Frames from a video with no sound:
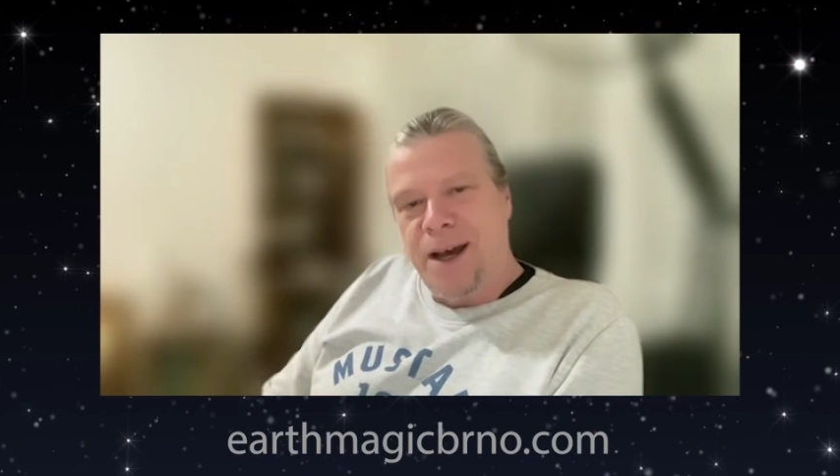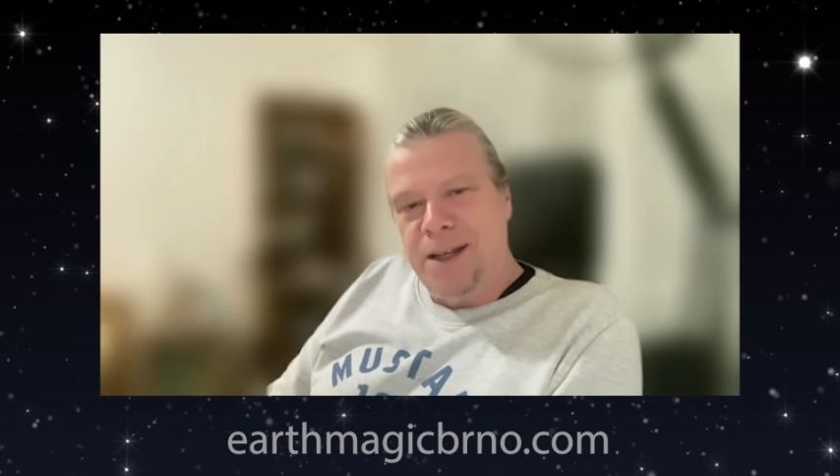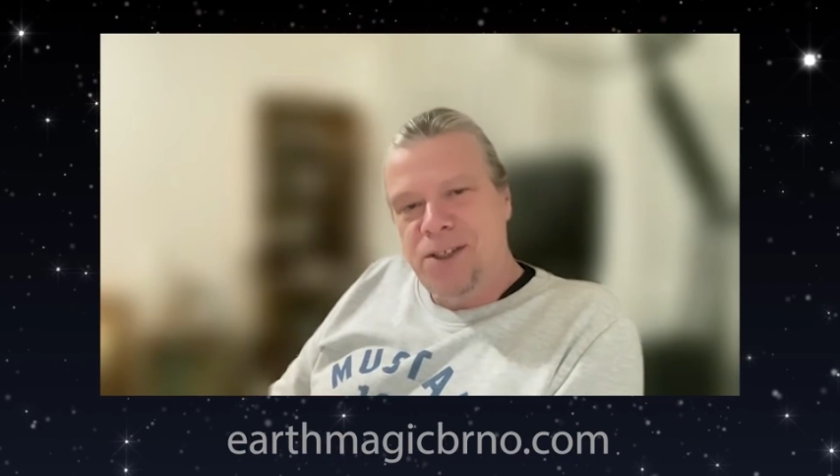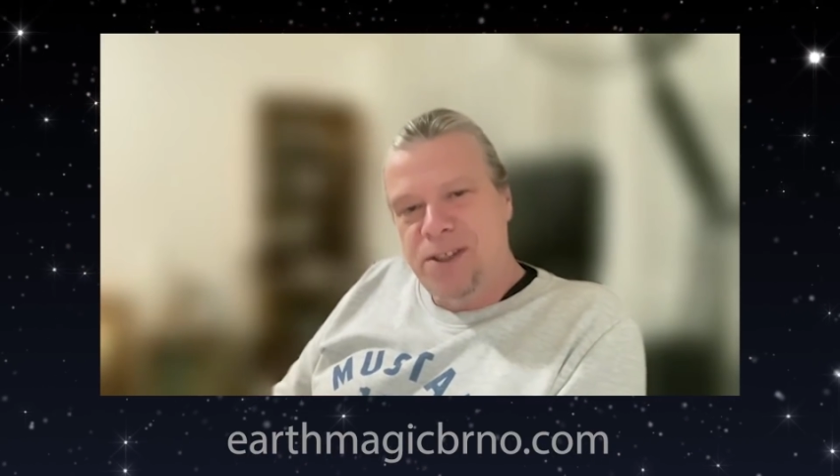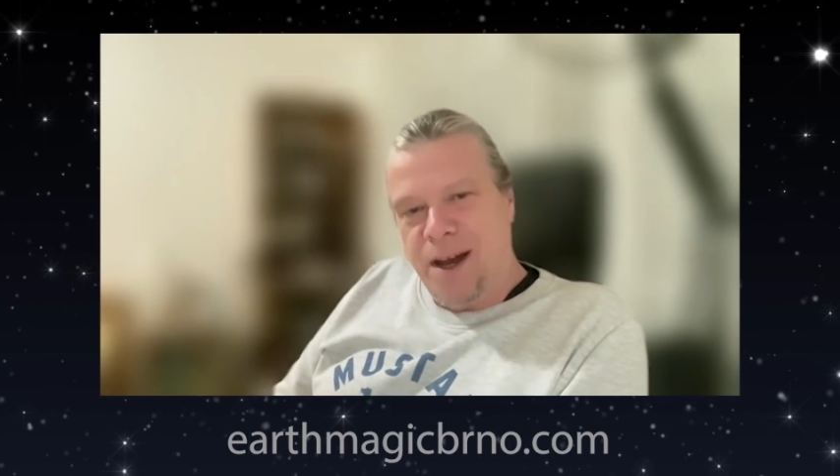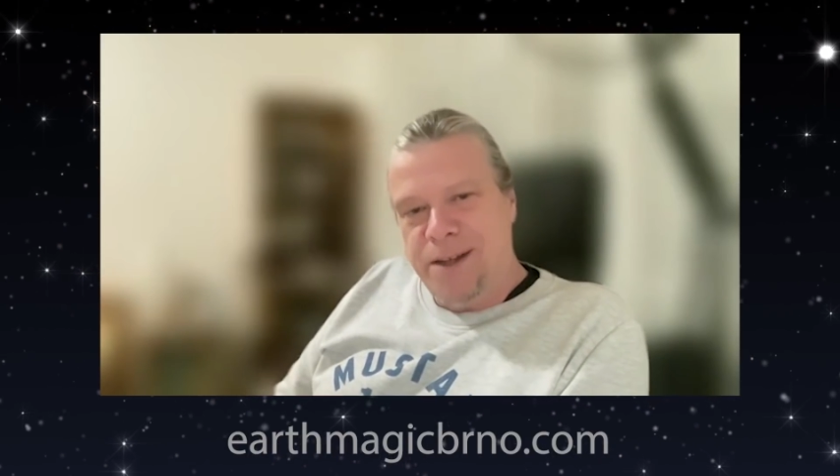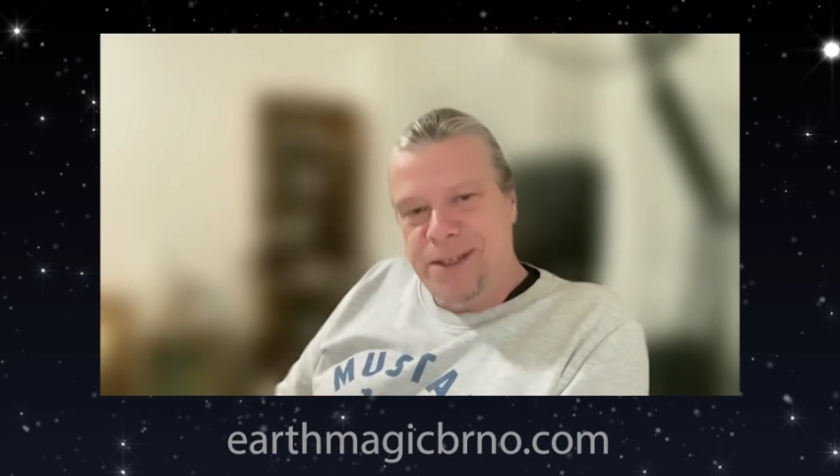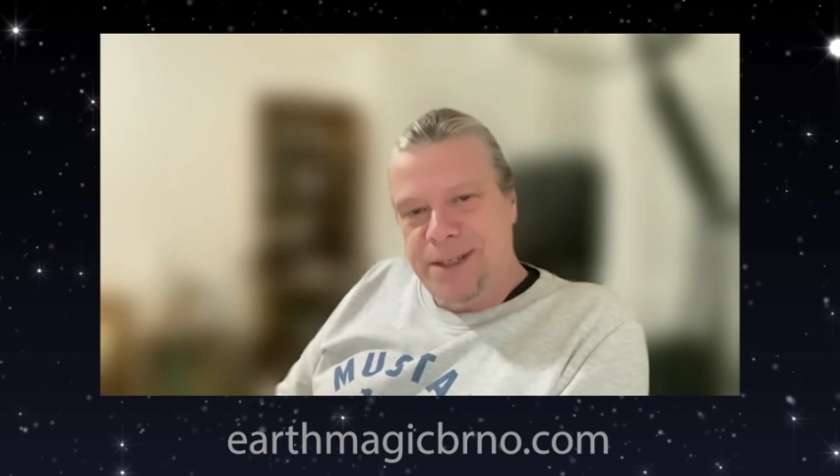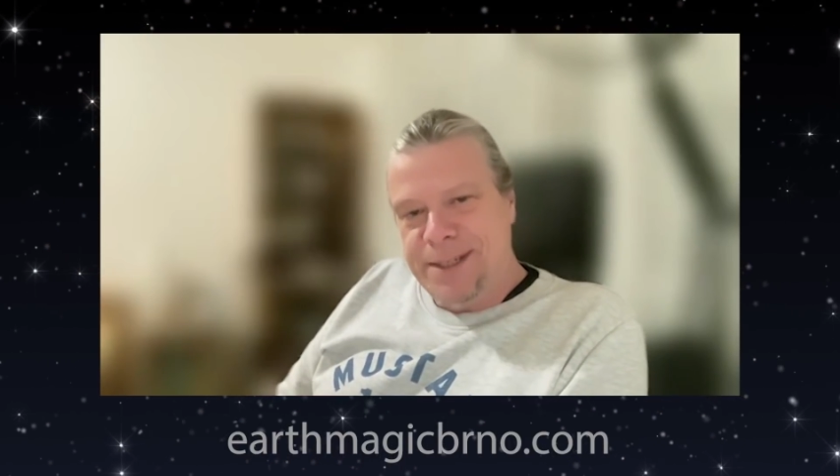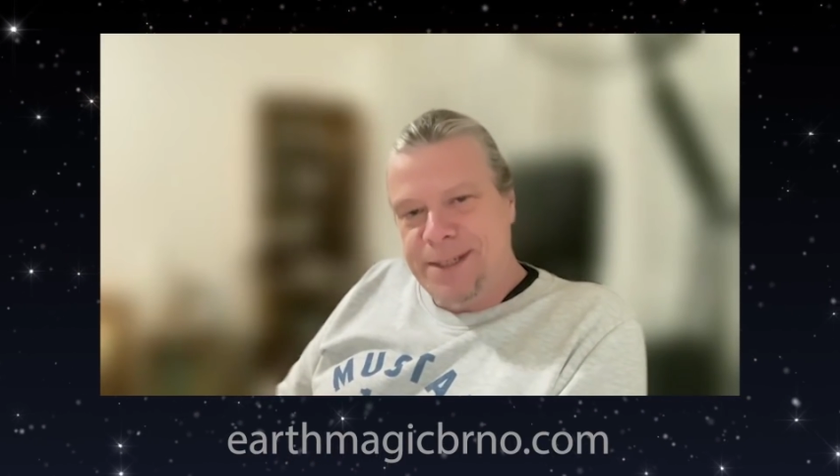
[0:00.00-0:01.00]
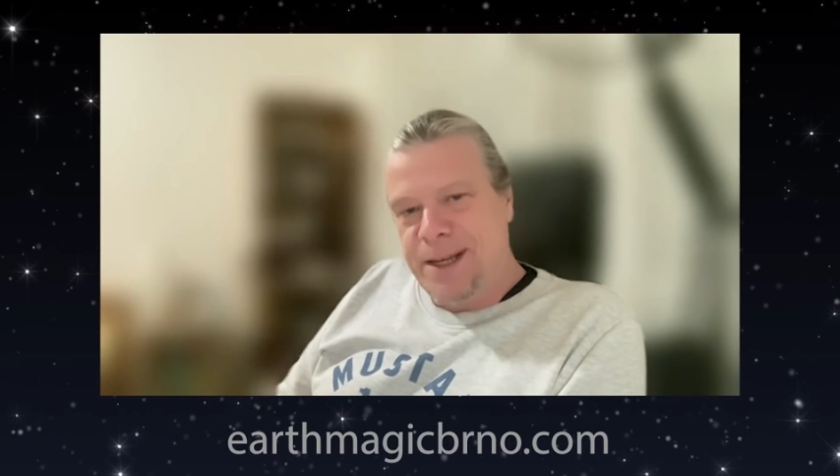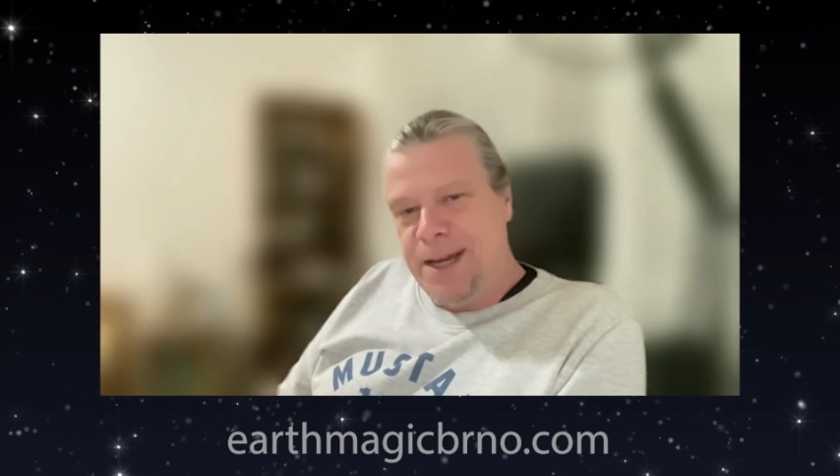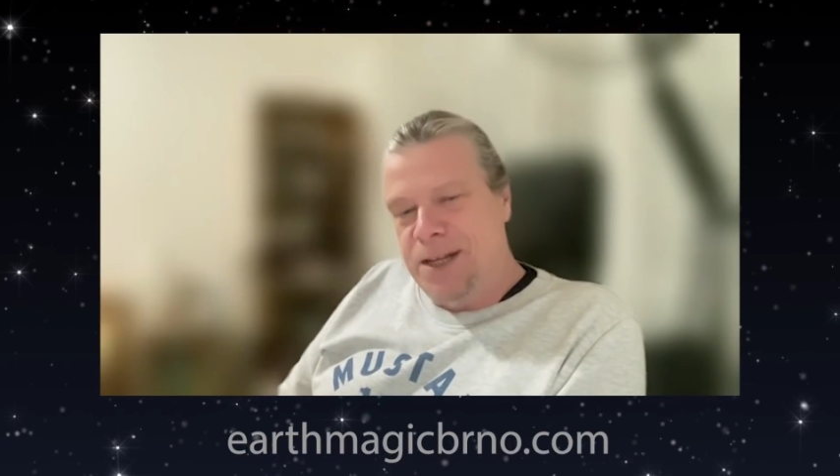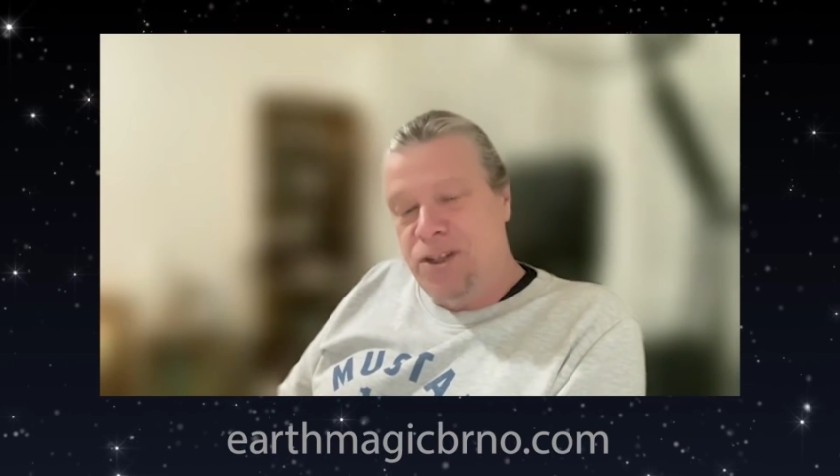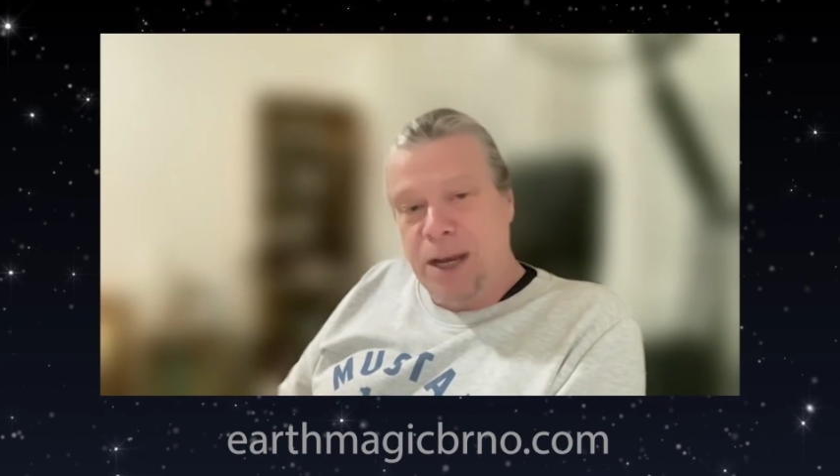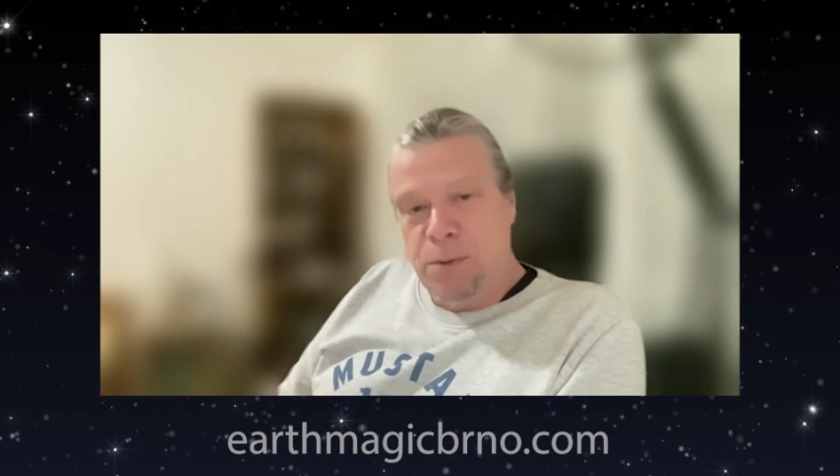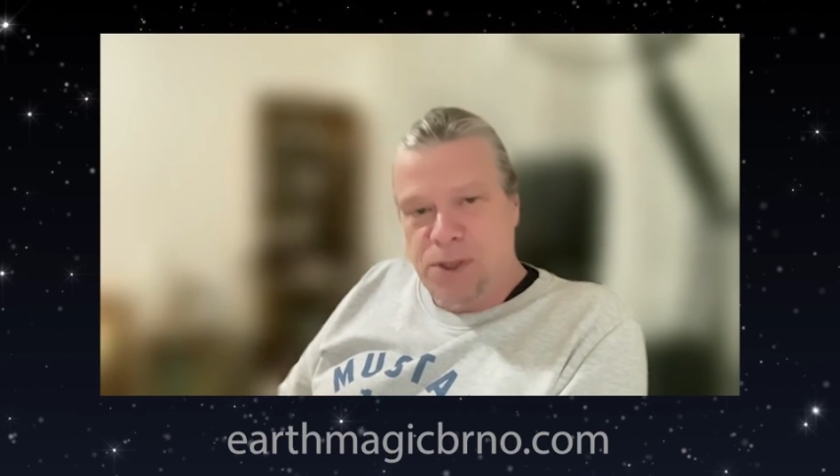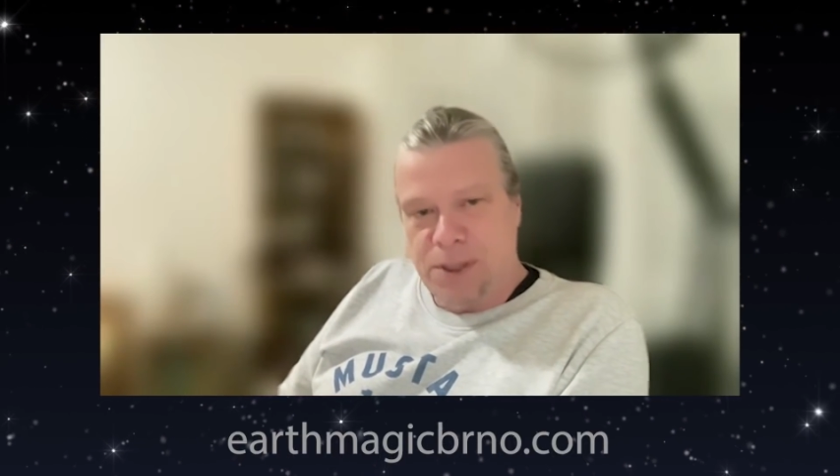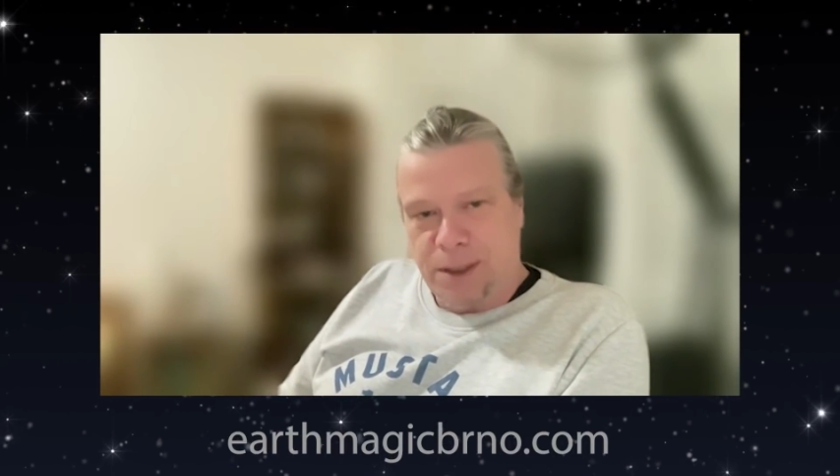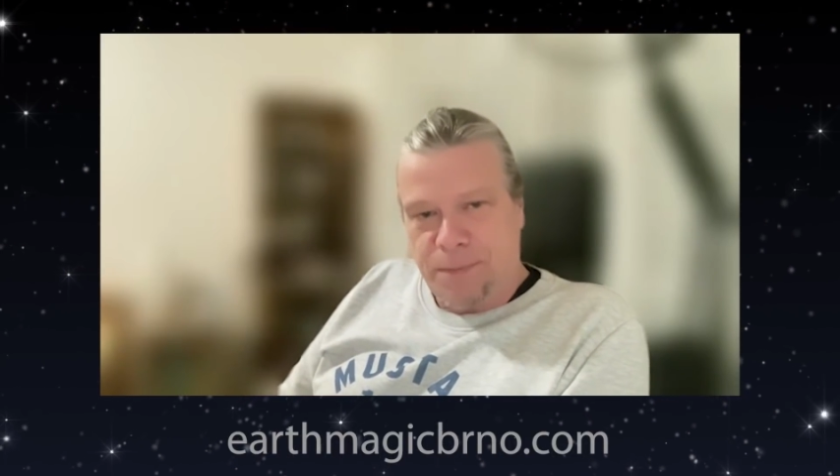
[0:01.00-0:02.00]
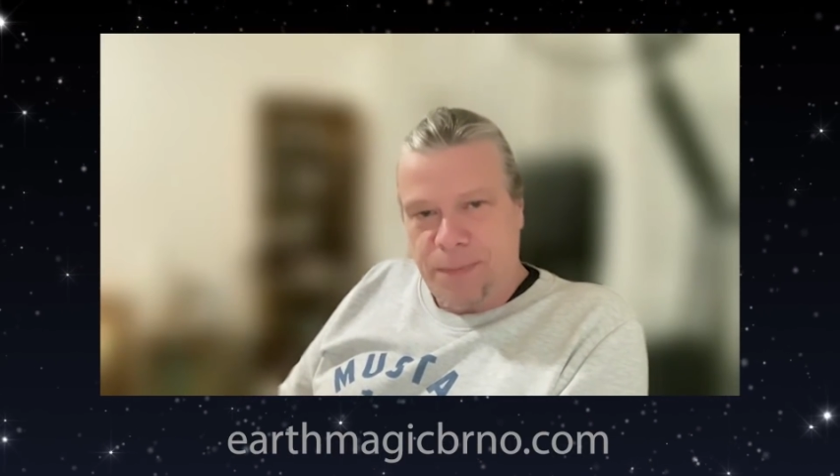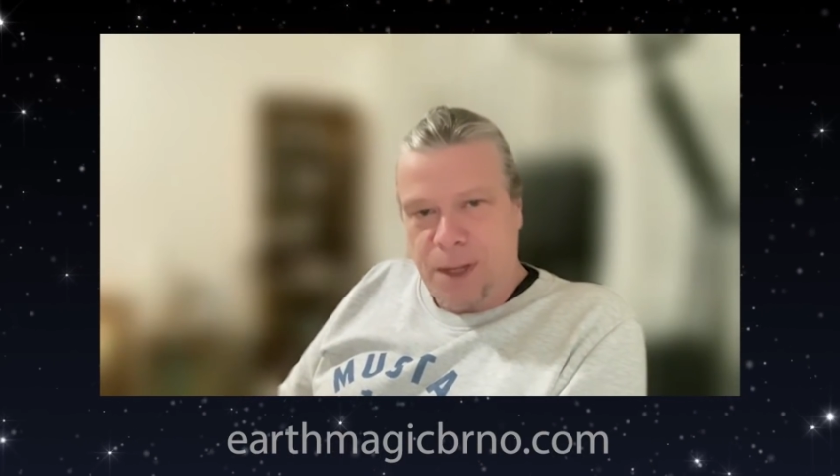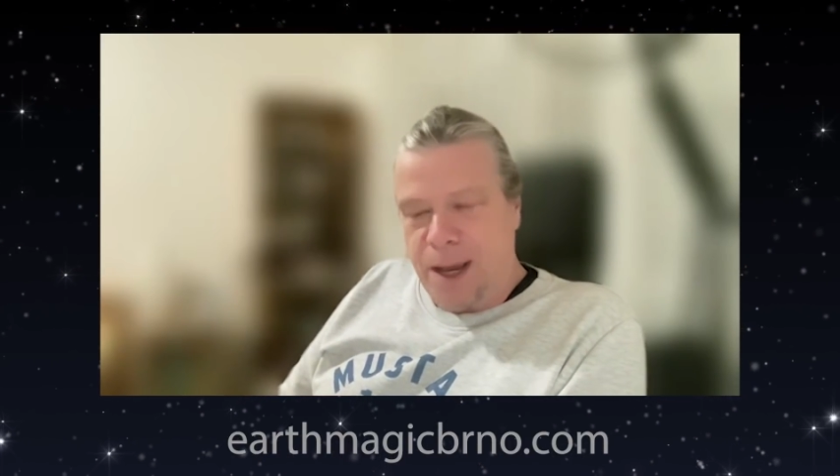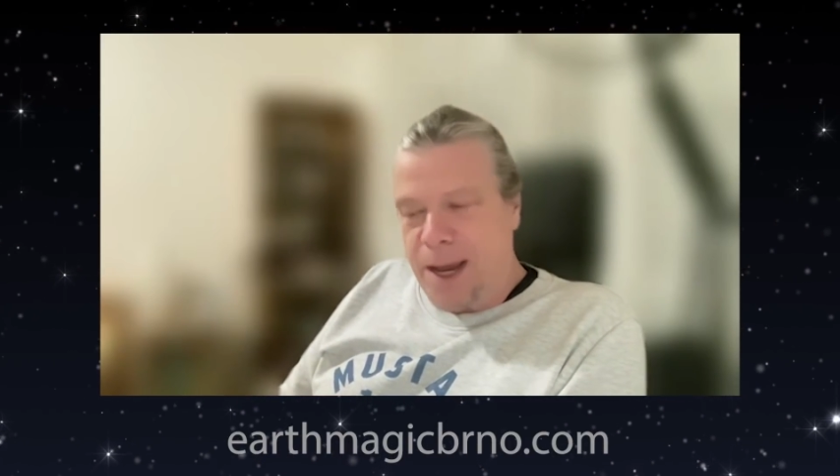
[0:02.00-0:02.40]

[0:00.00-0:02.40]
I started dowsing.